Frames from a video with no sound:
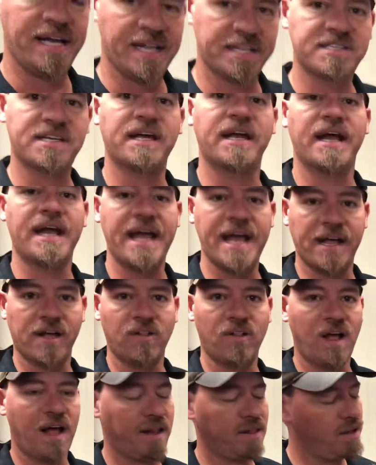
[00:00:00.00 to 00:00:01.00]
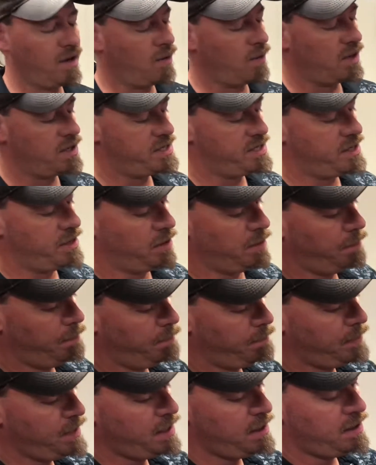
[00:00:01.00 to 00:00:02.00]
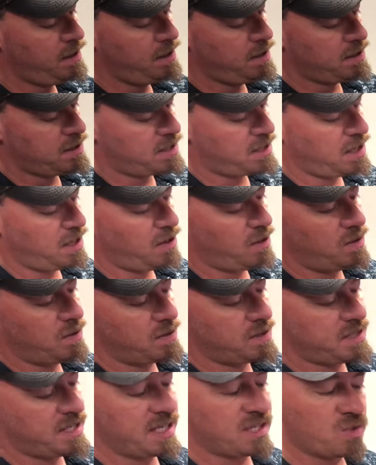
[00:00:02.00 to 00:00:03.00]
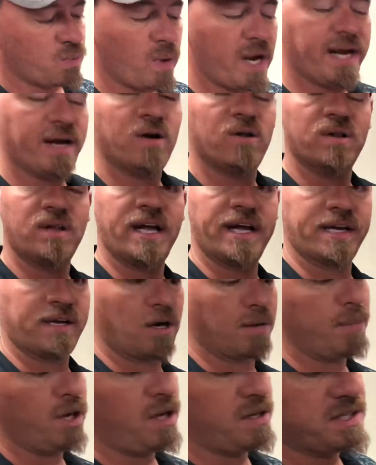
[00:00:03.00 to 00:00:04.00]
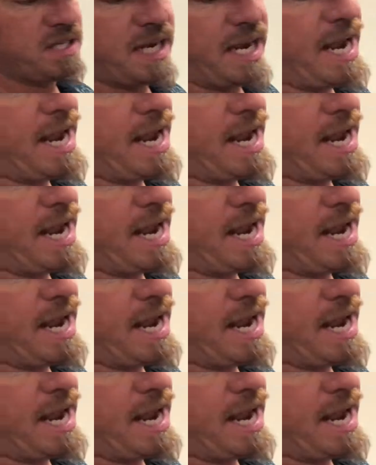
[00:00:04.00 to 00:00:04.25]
it's gonna hang a lot lower too. So since we don't like our balls to